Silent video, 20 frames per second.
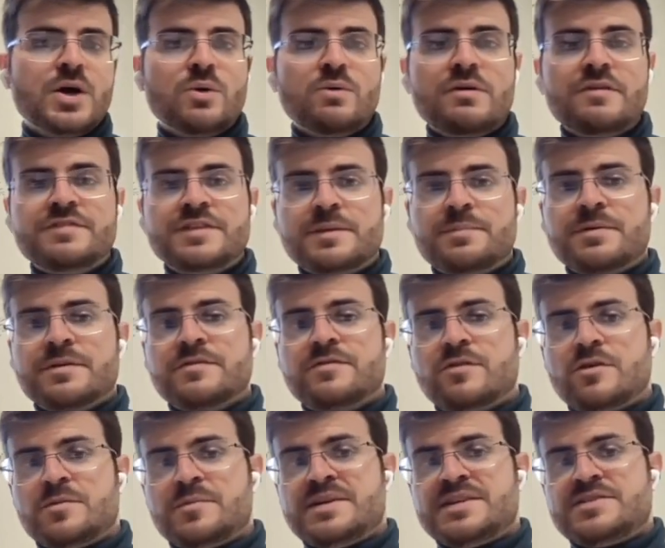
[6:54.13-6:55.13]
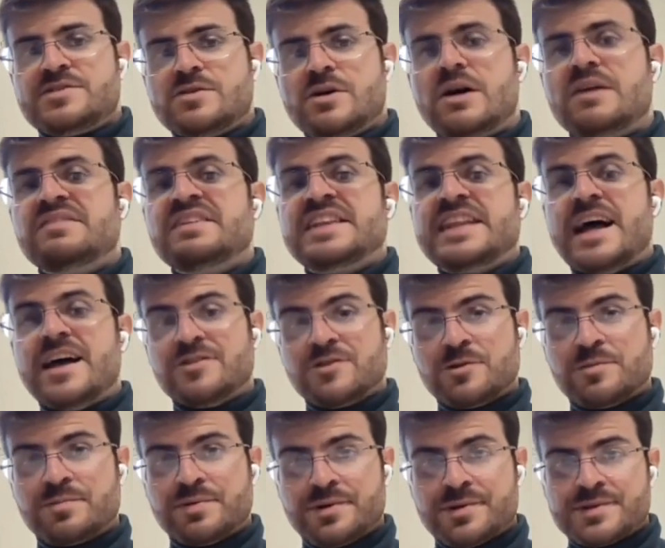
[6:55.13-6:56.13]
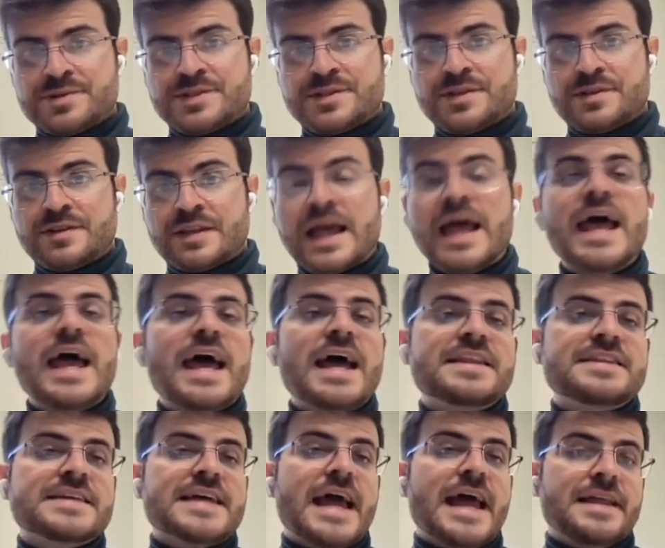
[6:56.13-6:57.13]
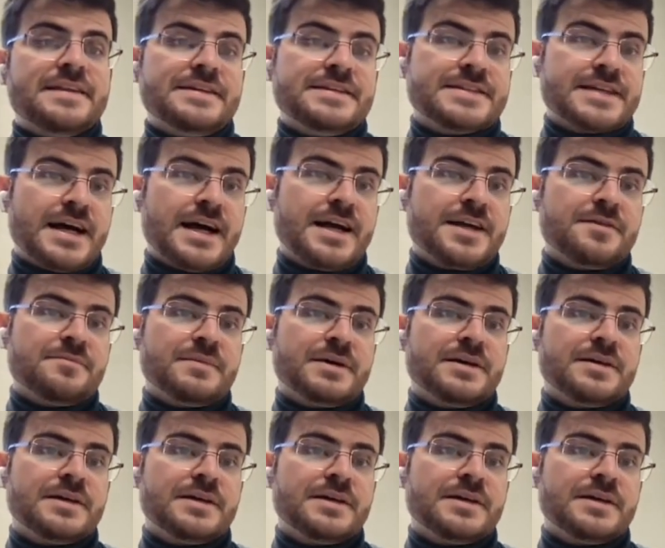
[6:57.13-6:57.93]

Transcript: with the performance of another person at any time.